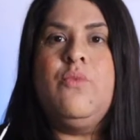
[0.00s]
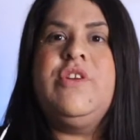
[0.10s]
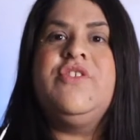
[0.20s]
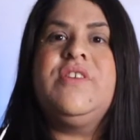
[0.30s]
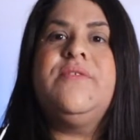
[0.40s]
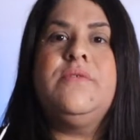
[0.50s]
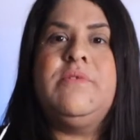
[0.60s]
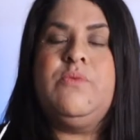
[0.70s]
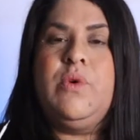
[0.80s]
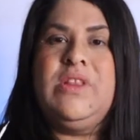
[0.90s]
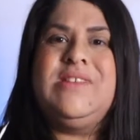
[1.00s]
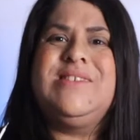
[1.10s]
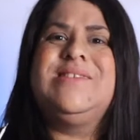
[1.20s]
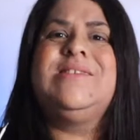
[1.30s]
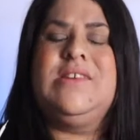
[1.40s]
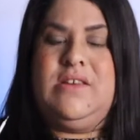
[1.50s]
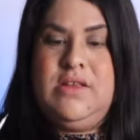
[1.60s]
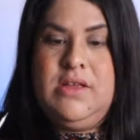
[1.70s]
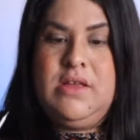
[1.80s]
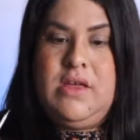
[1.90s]
We just have to be willing to
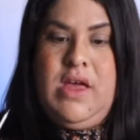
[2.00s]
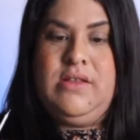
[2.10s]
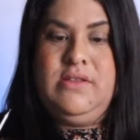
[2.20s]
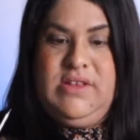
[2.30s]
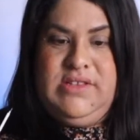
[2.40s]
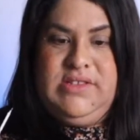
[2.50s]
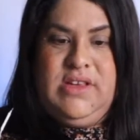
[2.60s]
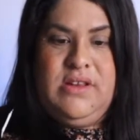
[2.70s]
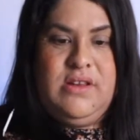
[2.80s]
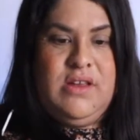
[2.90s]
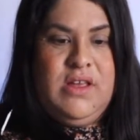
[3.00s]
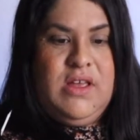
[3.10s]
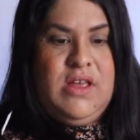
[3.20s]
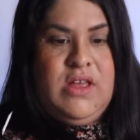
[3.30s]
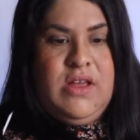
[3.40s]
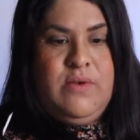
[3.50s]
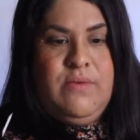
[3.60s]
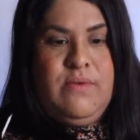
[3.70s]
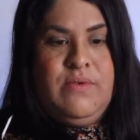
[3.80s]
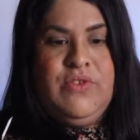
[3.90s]
sit and listen.
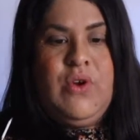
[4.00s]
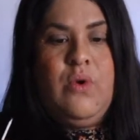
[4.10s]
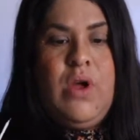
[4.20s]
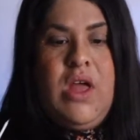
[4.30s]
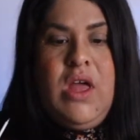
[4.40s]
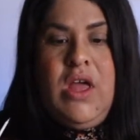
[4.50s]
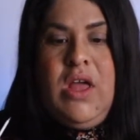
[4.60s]
So